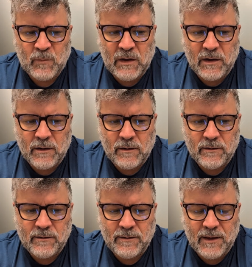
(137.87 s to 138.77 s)

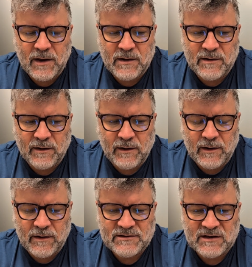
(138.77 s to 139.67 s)
And they did
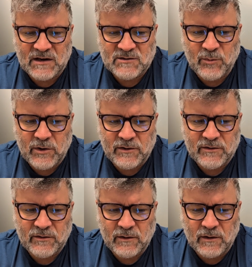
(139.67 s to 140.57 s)
an assessment